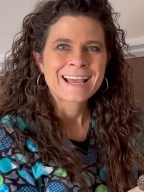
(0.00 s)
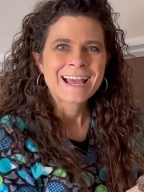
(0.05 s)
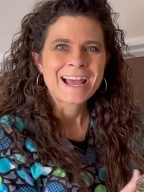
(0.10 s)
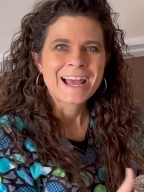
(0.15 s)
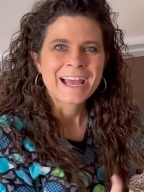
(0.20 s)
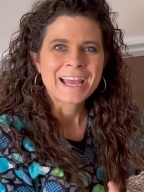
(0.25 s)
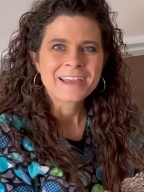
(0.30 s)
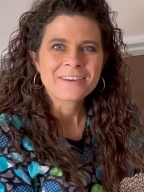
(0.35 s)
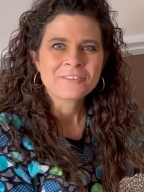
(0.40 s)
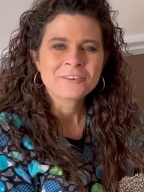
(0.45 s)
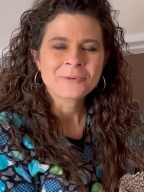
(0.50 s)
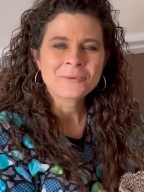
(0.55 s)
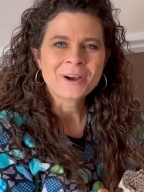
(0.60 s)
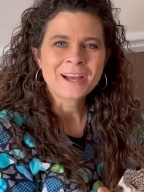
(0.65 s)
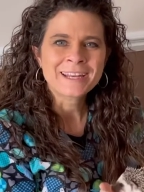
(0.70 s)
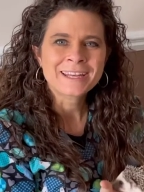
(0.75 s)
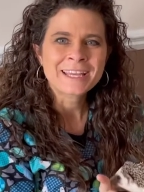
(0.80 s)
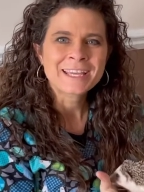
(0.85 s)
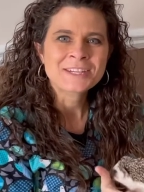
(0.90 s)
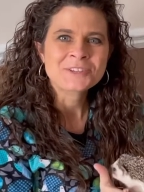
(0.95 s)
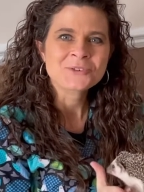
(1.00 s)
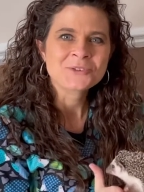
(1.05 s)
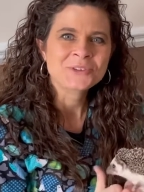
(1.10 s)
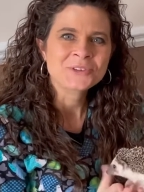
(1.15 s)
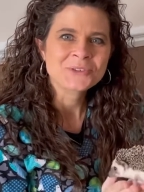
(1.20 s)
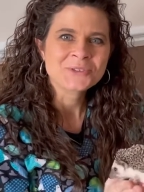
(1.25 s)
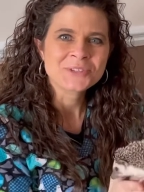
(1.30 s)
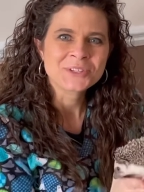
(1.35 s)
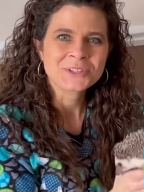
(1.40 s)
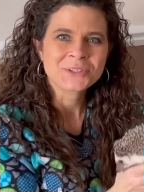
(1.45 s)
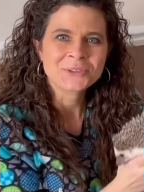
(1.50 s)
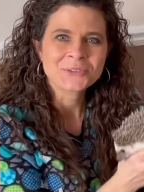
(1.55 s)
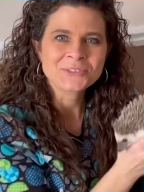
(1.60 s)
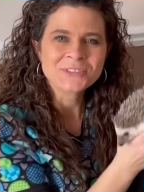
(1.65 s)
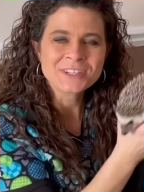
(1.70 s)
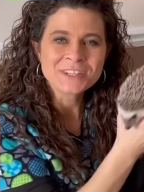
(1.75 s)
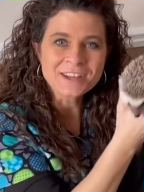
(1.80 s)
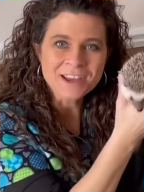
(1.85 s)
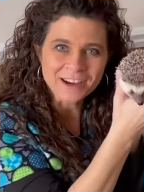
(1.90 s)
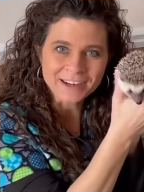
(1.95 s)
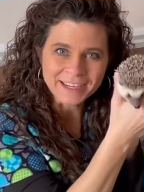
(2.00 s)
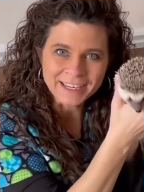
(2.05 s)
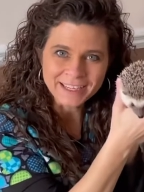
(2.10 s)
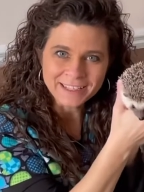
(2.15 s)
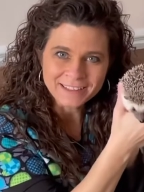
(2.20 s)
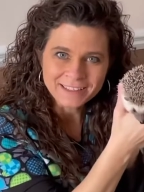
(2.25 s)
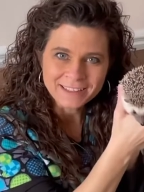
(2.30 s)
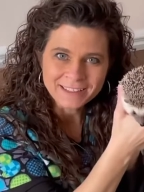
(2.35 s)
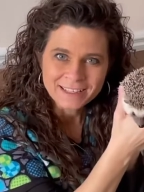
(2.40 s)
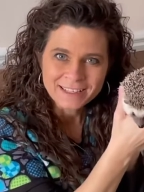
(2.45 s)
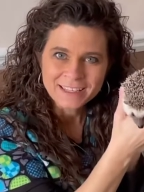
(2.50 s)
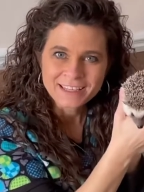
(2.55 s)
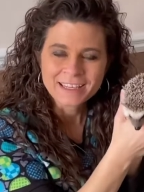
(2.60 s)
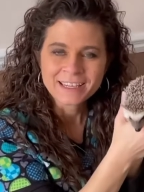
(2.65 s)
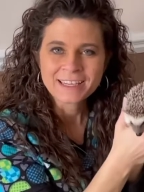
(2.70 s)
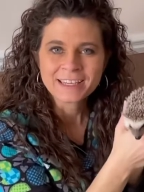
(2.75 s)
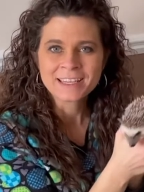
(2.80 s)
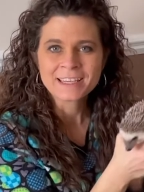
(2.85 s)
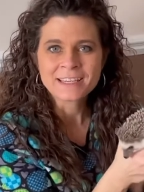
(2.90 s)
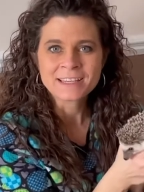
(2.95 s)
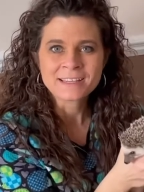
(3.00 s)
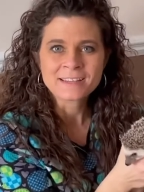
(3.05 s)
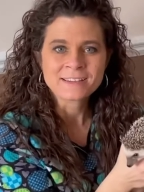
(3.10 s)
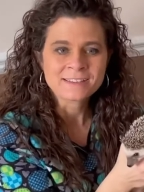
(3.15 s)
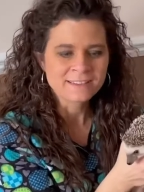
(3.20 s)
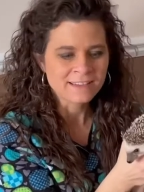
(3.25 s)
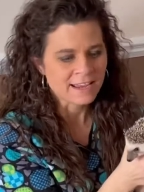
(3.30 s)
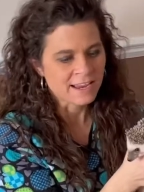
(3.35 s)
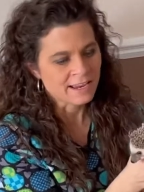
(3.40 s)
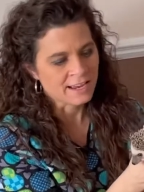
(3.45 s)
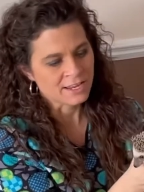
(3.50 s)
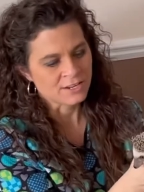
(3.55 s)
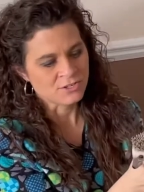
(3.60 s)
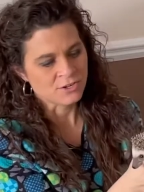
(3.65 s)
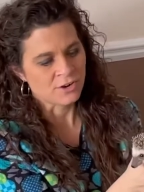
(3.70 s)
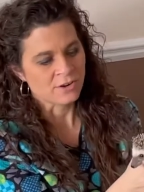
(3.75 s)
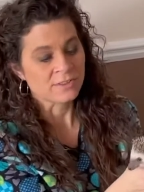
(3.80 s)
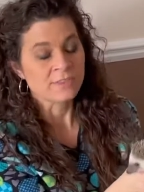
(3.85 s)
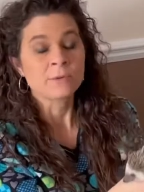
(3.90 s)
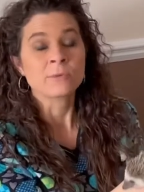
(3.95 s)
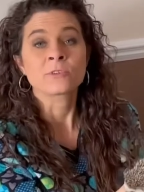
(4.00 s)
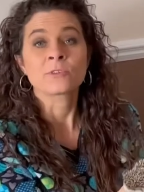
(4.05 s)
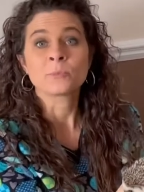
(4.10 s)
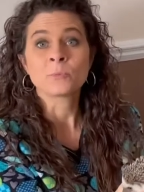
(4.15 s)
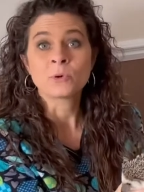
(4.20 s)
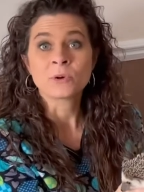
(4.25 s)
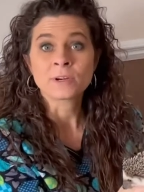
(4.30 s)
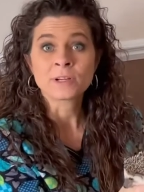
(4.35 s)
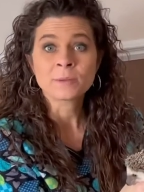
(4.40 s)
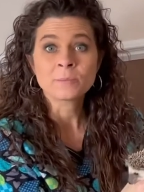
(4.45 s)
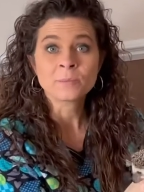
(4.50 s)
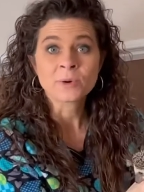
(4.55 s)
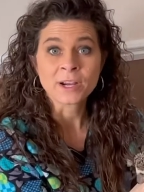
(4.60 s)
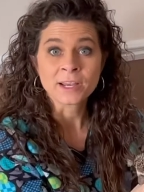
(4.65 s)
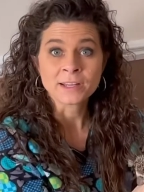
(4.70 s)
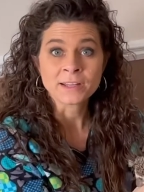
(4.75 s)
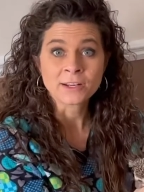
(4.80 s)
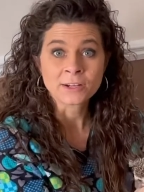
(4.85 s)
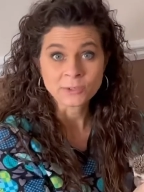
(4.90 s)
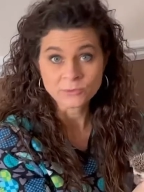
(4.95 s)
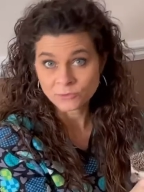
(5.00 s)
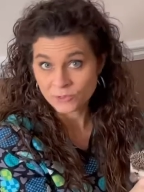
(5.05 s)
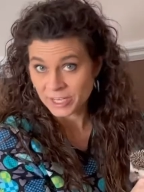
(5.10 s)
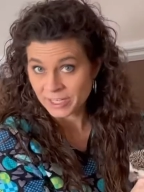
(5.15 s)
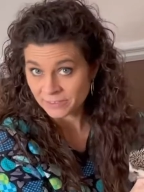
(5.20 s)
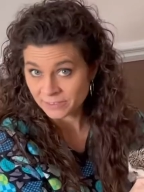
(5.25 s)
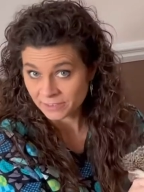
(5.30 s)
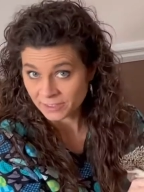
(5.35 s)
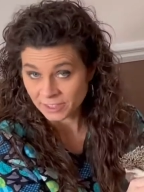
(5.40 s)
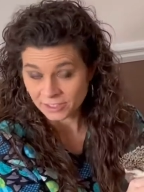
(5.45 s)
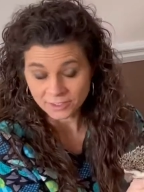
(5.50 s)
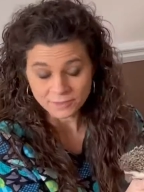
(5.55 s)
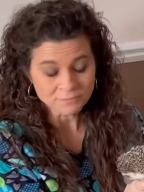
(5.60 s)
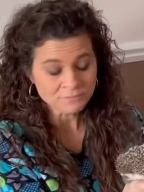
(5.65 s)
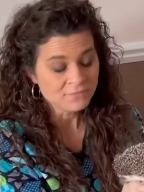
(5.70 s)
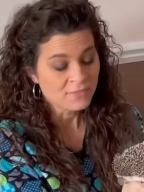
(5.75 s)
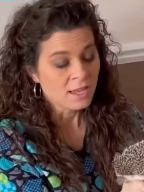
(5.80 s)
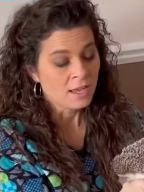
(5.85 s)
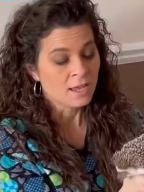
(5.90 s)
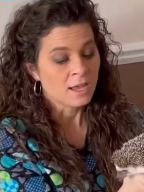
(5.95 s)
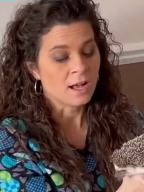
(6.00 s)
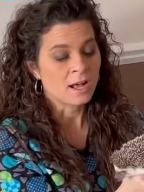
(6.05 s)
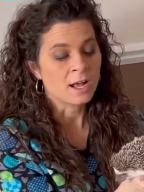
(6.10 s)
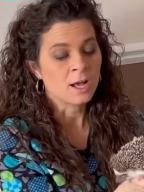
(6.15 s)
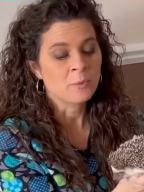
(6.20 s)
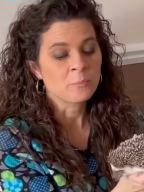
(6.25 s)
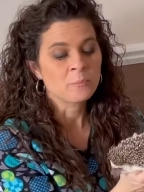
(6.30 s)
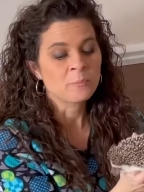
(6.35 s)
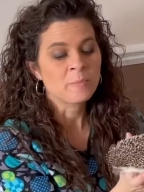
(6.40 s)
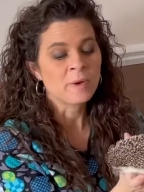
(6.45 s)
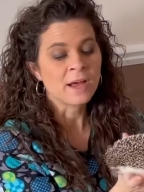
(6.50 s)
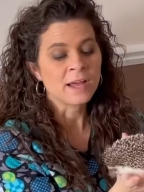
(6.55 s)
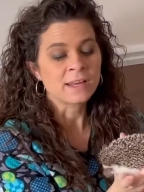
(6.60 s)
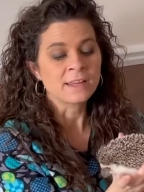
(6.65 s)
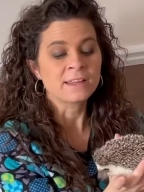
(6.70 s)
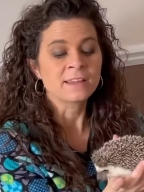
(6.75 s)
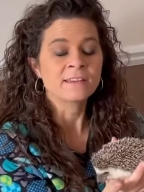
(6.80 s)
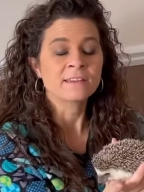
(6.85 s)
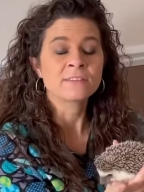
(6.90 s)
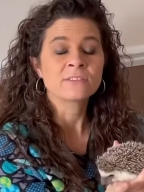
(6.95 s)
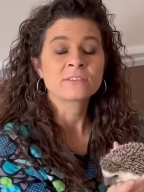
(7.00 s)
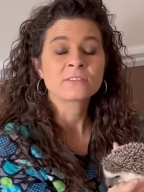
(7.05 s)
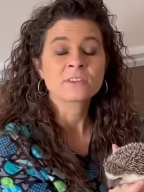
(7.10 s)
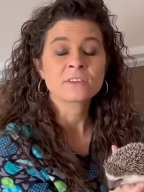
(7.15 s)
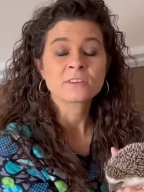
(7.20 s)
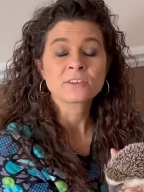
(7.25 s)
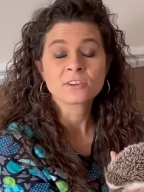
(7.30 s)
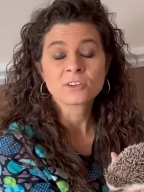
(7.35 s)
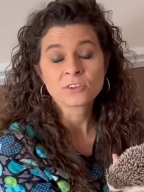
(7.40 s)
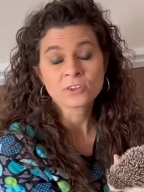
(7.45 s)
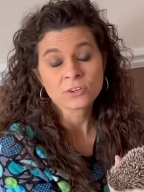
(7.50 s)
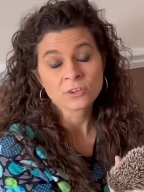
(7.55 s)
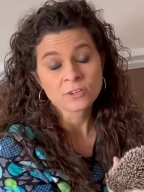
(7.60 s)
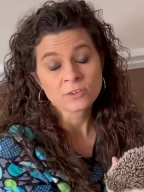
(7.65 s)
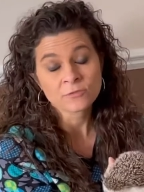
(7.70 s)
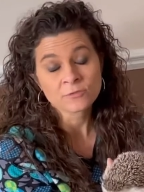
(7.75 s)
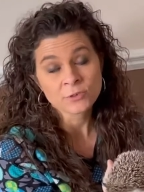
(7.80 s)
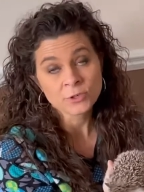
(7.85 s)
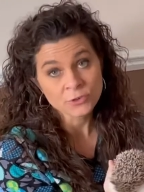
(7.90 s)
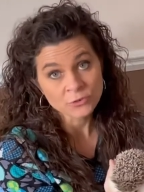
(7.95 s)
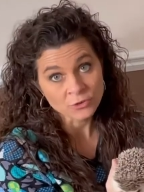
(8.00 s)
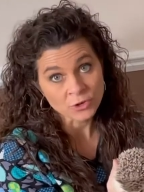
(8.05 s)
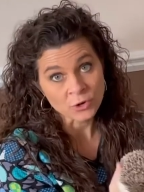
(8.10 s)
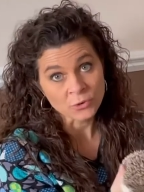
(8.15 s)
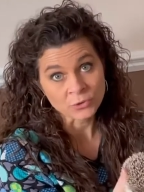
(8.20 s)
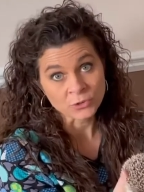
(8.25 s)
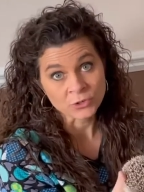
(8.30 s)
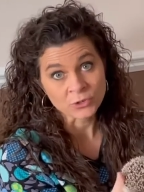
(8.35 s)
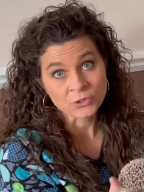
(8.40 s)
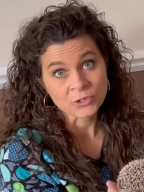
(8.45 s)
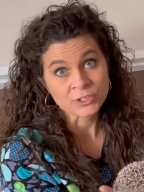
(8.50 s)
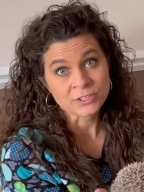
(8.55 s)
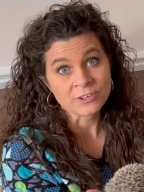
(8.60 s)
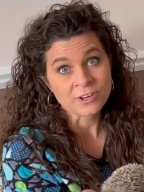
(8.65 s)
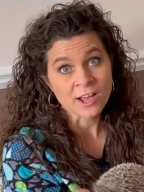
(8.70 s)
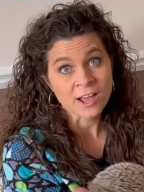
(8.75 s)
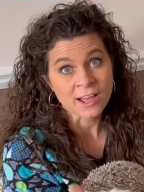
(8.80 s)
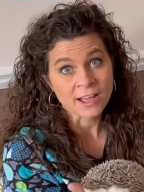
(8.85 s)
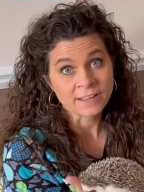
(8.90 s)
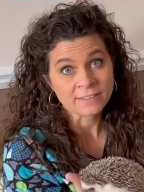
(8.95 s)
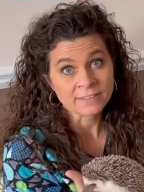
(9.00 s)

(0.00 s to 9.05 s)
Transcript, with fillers: Hi everyone, introducing you to Nugget. He is a hedgehog that was born and bred and raised here, um, but his first owner could not